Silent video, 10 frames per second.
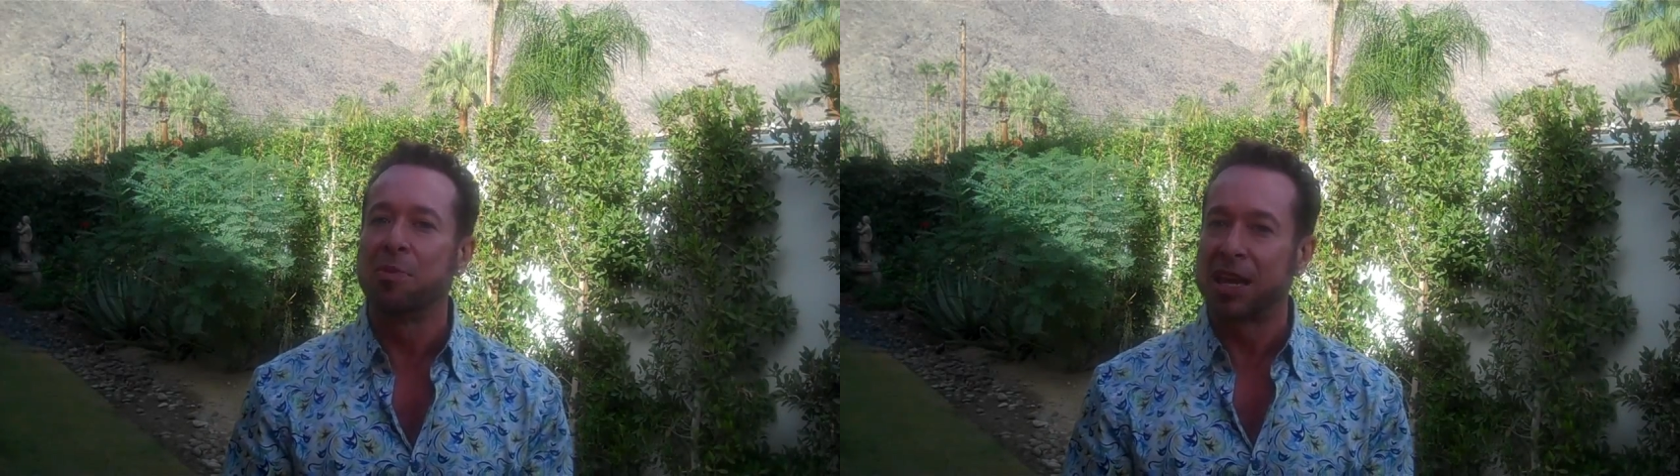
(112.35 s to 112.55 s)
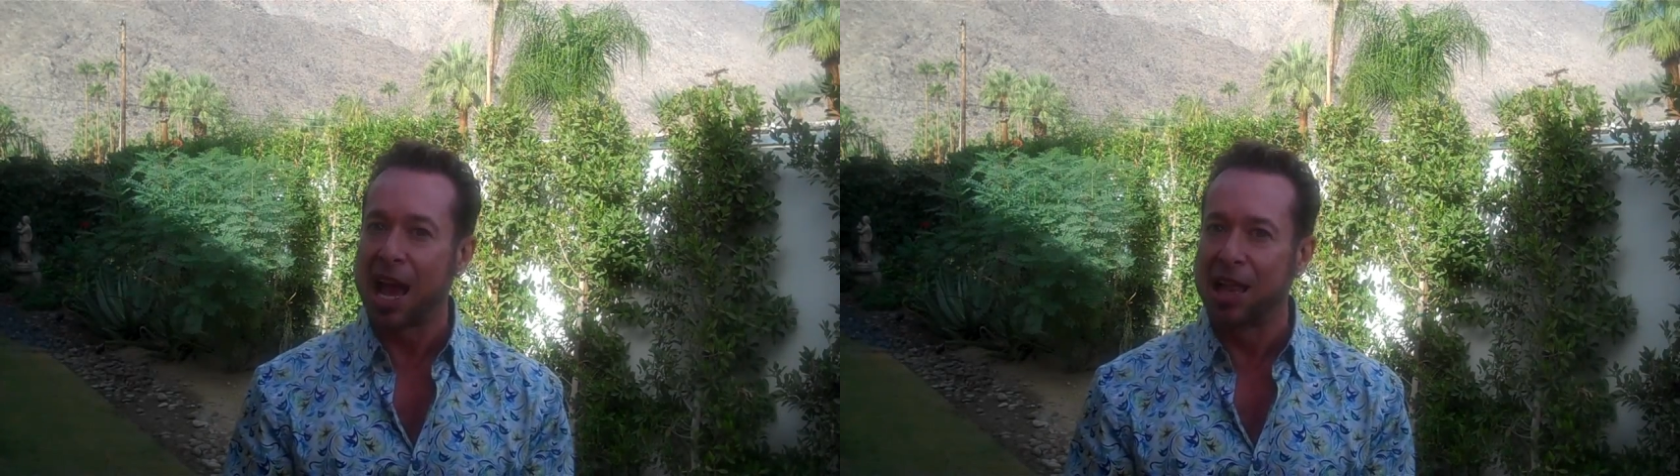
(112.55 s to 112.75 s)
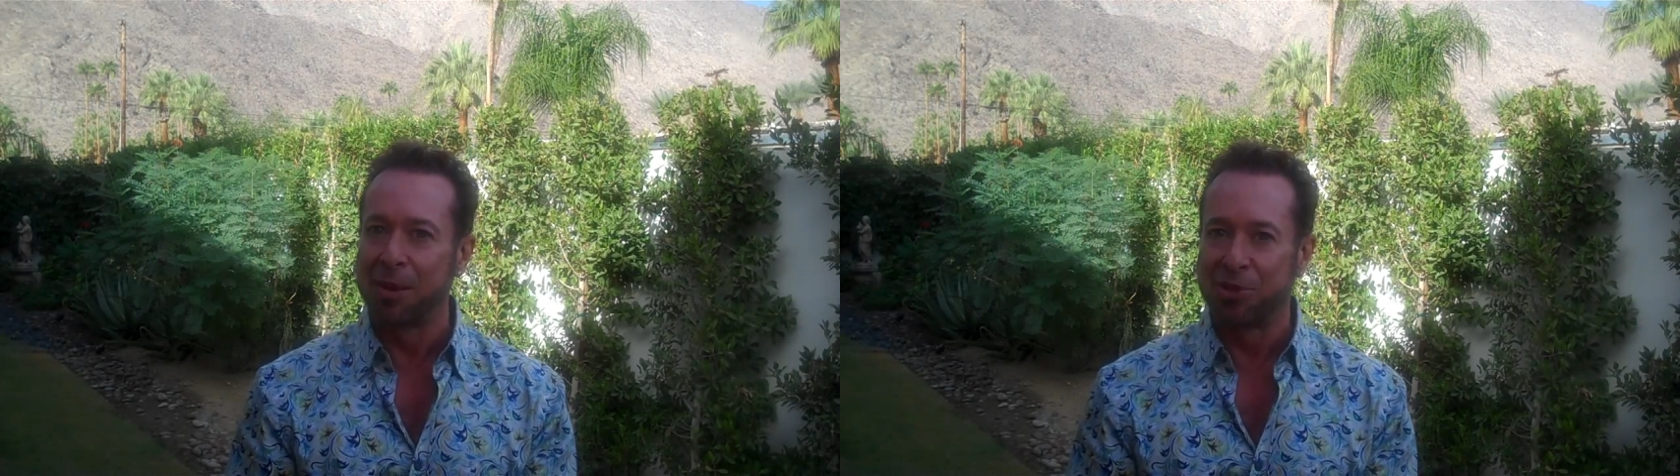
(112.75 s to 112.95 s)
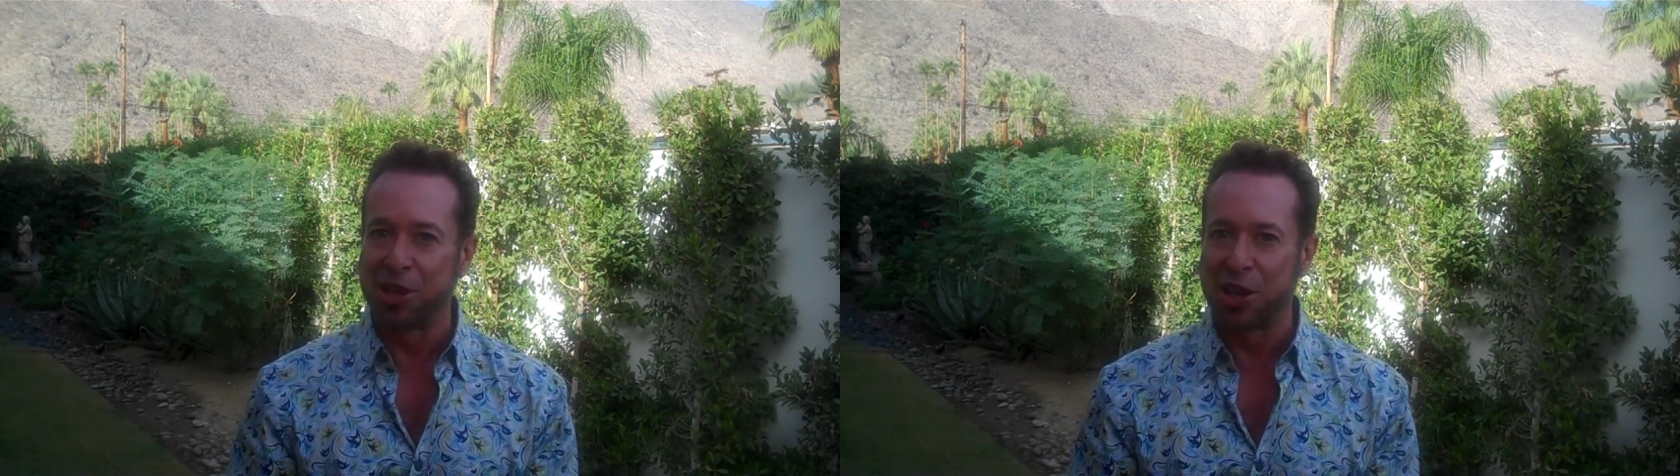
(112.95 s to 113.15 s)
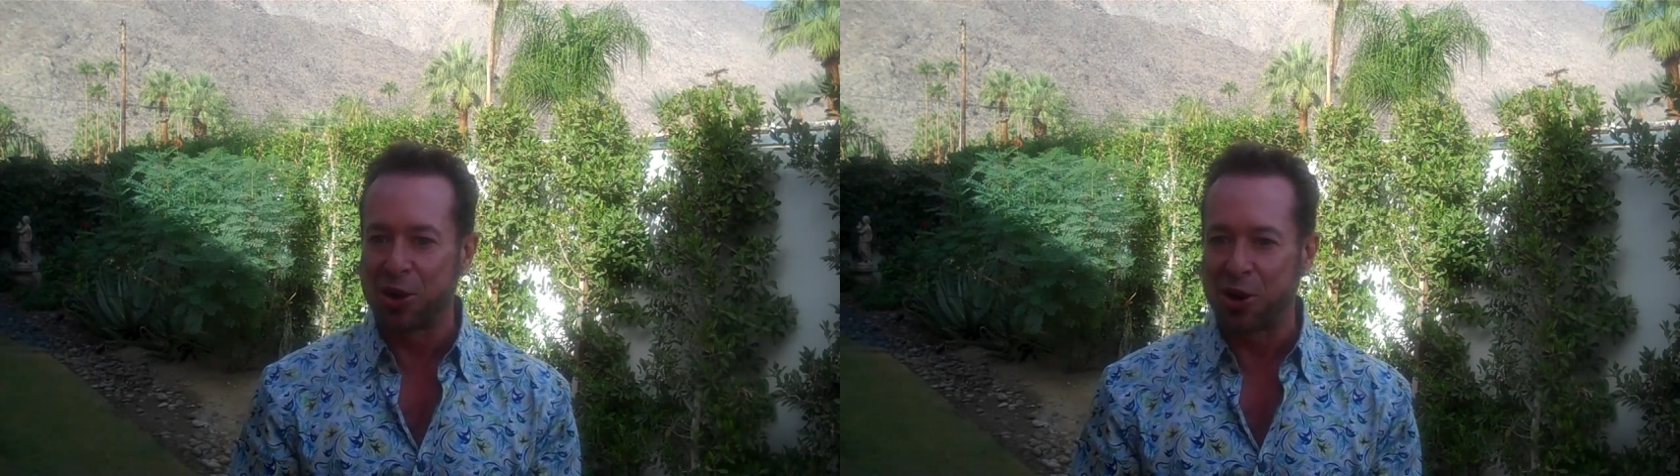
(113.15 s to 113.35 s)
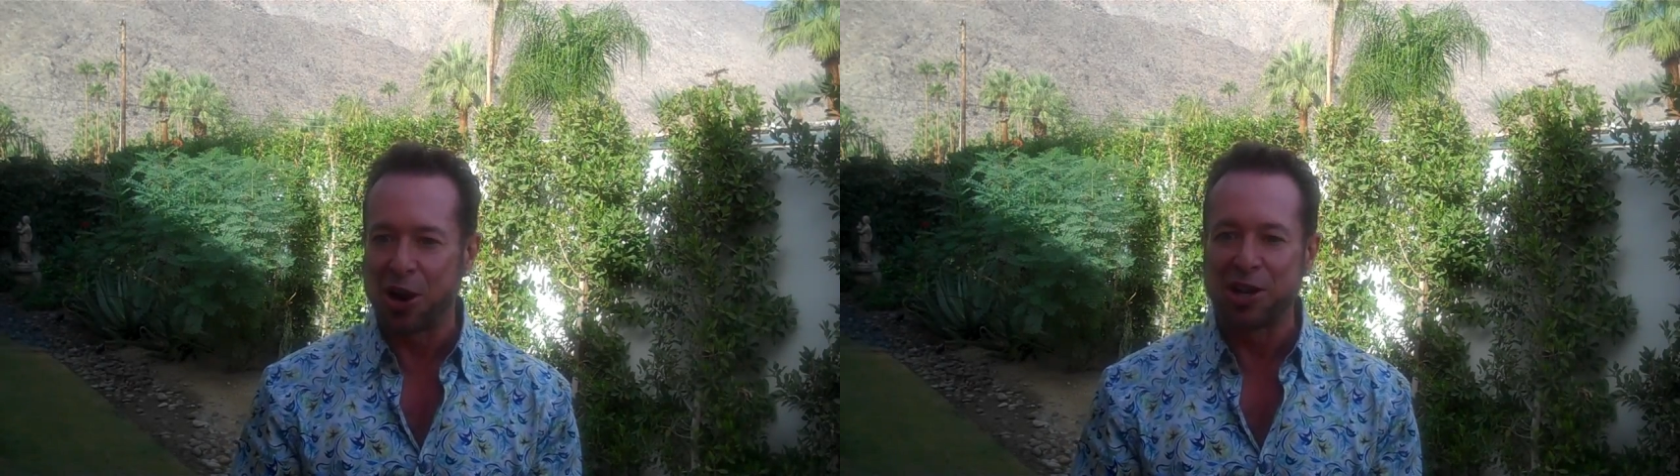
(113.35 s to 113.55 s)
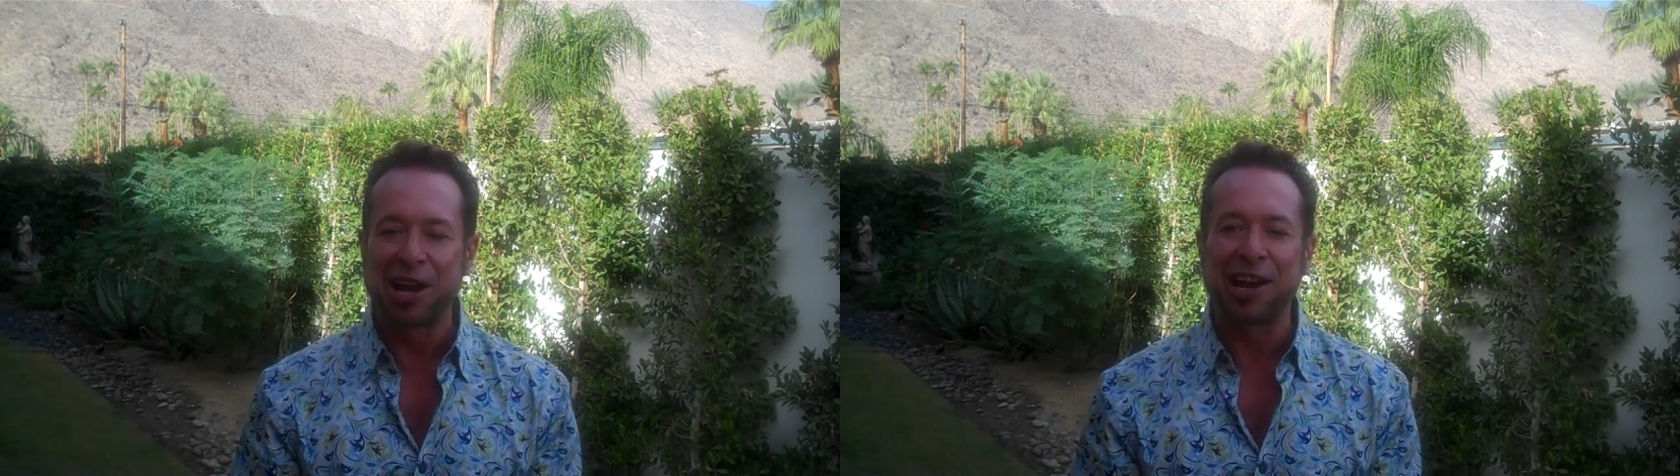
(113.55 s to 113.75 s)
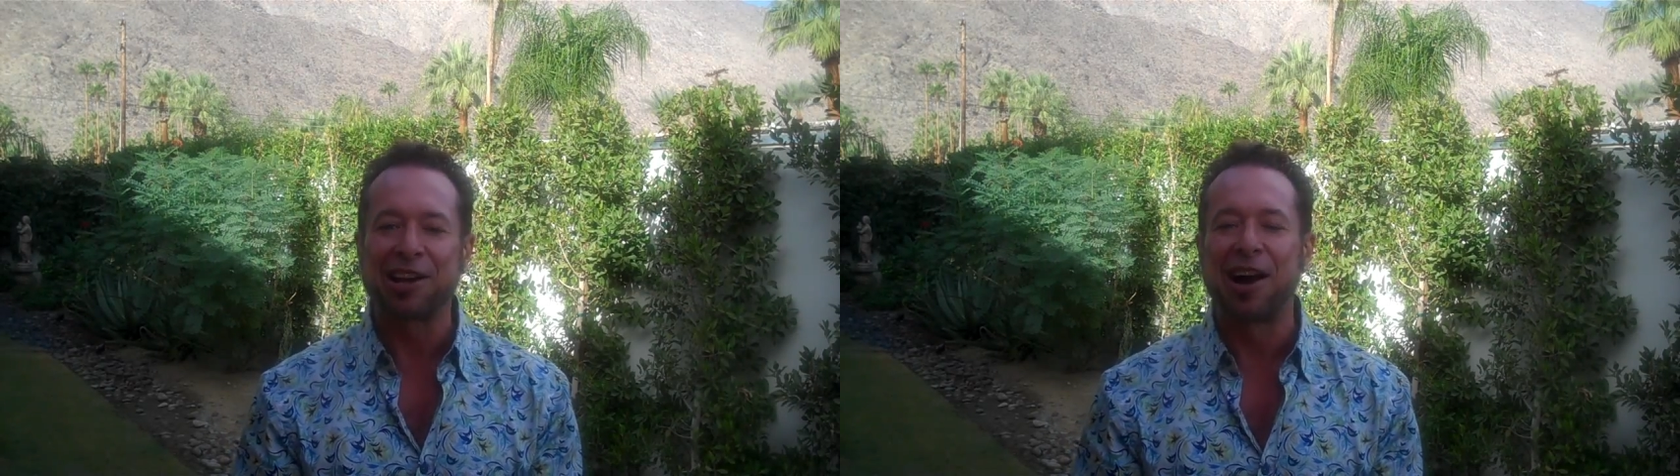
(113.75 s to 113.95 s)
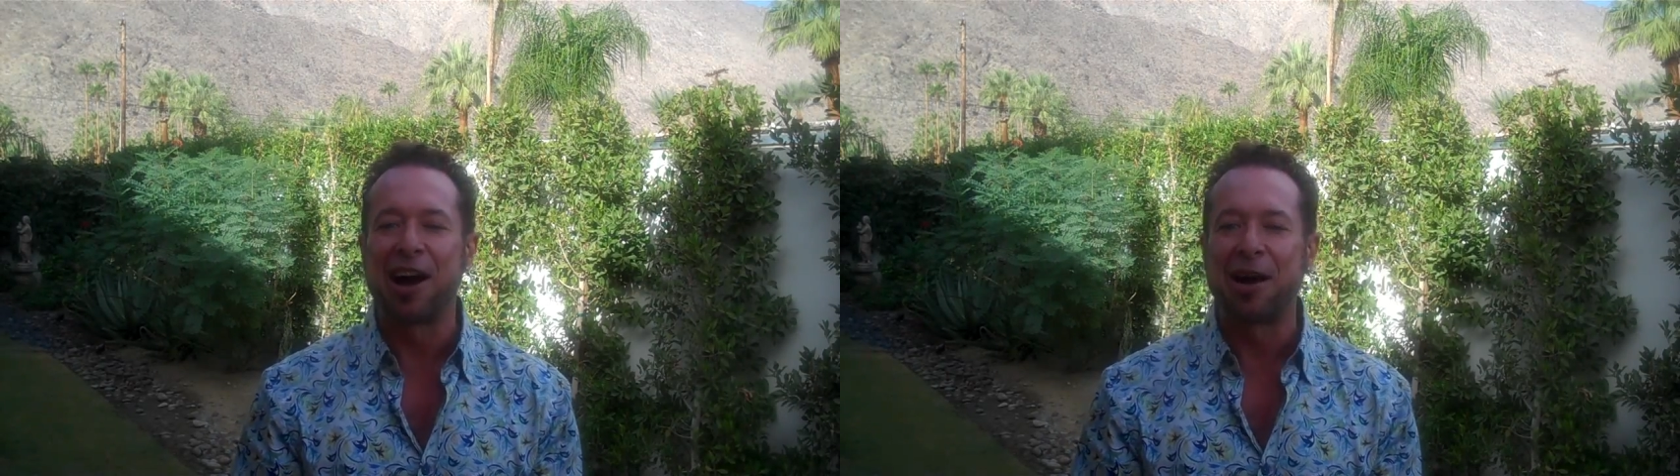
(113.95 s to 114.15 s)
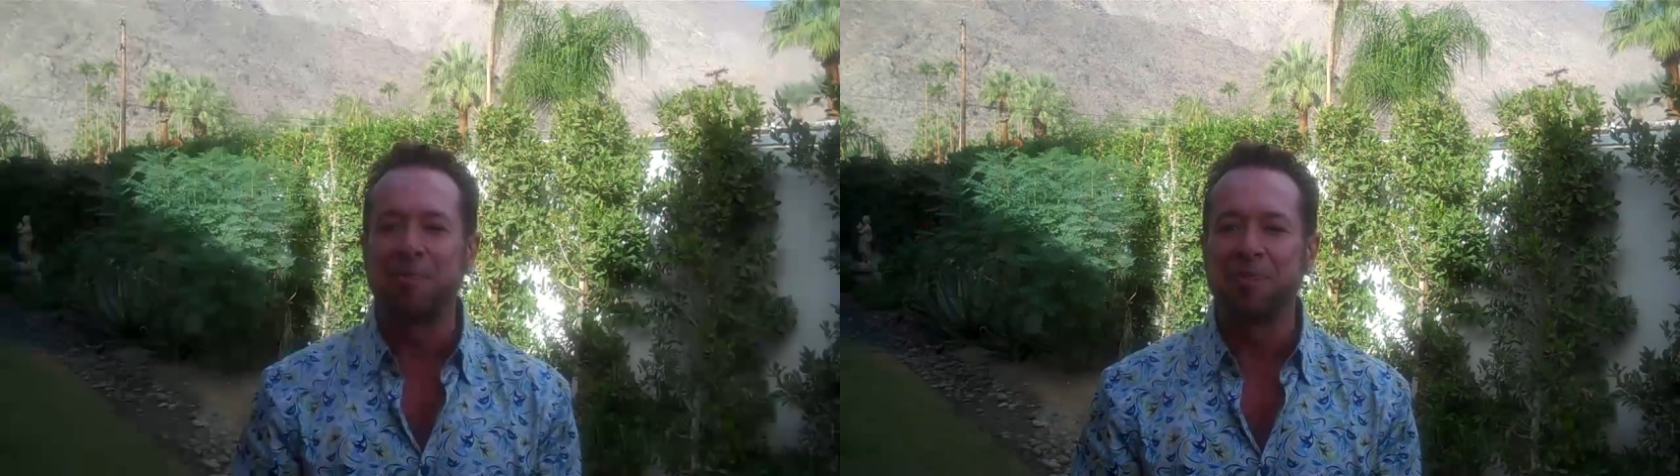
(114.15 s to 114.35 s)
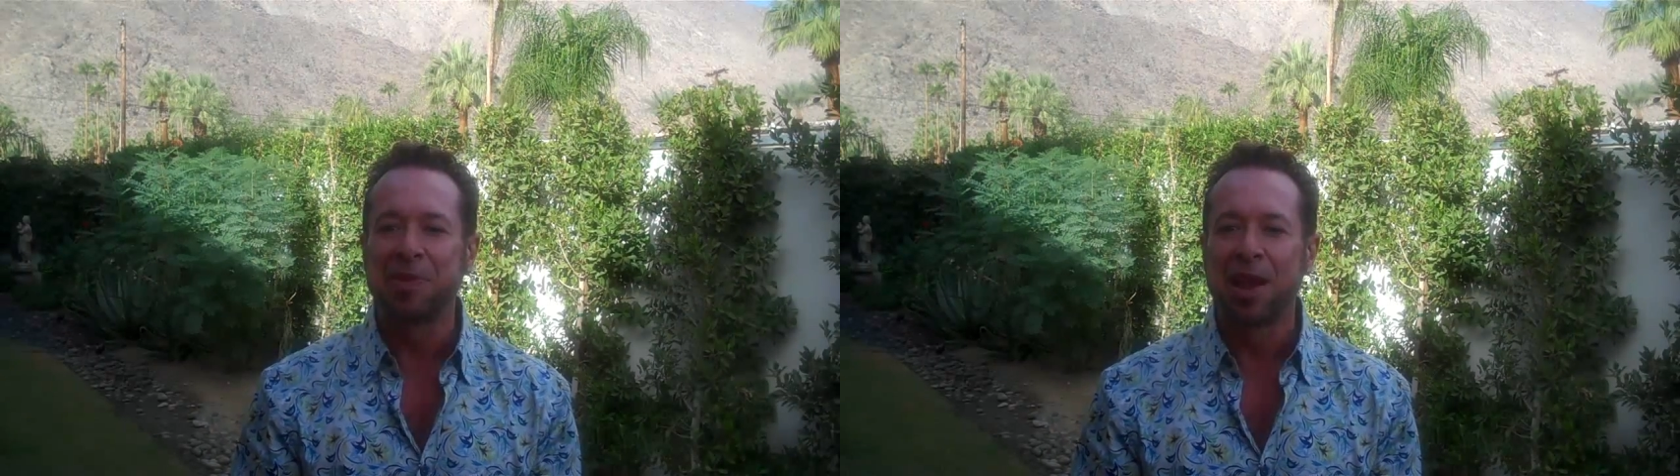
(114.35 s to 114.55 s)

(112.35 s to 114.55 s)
mccallumtheater.com.